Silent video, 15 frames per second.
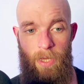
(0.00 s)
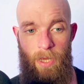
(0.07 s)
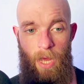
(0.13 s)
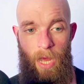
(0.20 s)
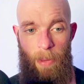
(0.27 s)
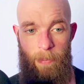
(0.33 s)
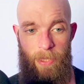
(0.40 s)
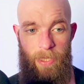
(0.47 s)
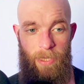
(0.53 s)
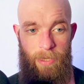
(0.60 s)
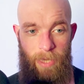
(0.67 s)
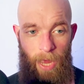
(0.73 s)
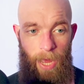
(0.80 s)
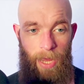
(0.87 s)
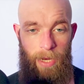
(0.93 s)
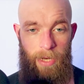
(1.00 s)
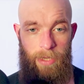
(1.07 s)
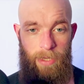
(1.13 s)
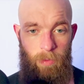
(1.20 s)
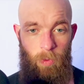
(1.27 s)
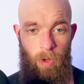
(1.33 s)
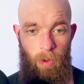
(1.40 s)
I mean, that
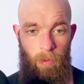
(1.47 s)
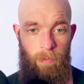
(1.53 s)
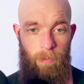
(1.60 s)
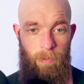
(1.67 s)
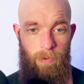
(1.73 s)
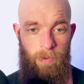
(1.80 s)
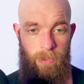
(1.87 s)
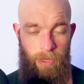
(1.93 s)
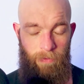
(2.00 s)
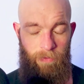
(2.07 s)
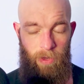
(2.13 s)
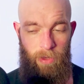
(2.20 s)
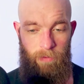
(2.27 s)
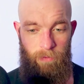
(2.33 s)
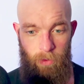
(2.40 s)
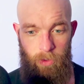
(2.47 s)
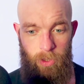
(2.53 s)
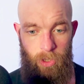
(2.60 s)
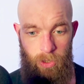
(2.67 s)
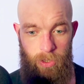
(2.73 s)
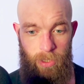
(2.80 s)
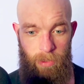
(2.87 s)
will definitely, if you're
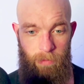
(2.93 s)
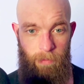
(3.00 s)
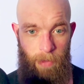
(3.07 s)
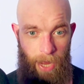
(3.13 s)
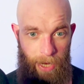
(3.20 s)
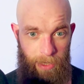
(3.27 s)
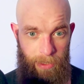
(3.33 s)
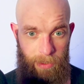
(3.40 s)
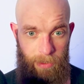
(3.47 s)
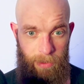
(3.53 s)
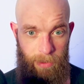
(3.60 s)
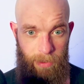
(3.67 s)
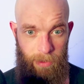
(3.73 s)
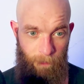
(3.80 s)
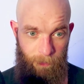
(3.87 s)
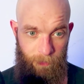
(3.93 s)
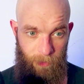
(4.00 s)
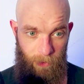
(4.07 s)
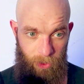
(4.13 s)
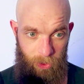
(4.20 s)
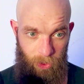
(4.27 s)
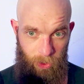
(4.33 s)
using Mac,
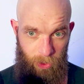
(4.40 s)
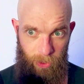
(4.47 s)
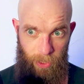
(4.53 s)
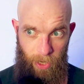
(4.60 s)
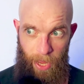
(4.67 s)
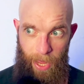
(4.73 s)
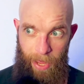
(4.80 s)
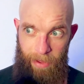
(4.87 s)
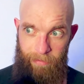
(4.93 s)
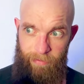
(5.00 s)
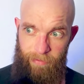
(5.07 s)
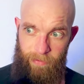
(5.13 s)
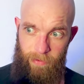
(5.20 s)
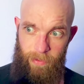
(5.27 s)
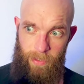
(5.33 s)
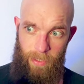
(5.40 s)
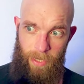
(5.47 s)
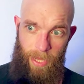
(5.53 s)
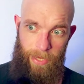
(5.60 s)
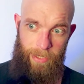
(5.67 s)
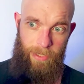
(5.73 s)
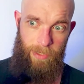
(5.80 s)
you're gonna have
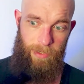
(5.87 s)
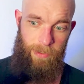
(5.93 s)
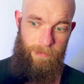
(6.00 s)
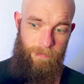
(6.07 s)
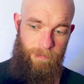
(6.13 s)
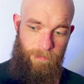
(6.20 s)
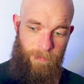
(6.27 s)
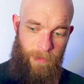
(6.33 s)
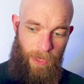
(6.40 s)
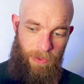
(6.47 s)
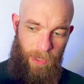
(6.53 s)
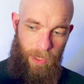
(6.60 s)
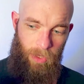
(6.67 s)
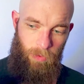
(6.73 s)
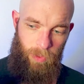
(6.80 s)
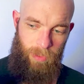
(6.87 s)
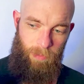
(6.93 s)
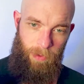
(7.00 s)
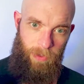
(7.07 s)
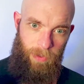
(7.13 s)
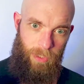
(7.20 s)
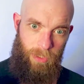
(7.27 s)
like I think your
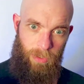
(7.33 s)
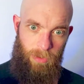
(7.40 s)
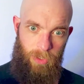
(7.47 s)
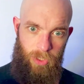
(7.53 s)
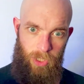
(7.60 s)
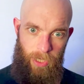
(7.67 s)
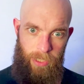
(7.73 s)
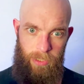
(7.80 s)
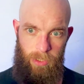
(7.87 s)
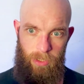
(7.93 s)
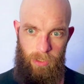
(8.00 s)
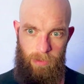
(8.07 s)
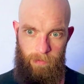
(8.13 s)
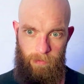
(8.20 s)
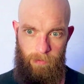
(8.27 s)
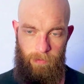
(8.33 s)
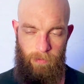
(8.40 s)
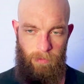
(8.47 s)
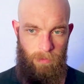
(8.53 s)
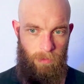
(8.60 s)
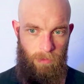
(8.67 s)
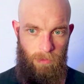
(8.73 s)
experience is gonna change
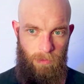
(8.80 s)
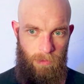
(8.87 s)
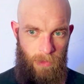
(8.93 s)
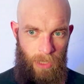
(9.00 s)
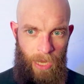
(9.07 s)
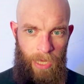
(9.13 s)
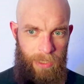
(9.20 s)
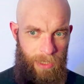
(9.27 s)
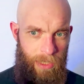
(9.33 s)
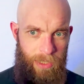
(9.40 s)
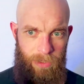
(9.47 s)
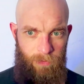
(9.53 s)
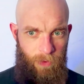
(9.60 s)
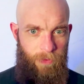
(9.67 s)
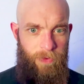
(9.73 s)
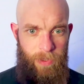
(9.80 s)
at least 50.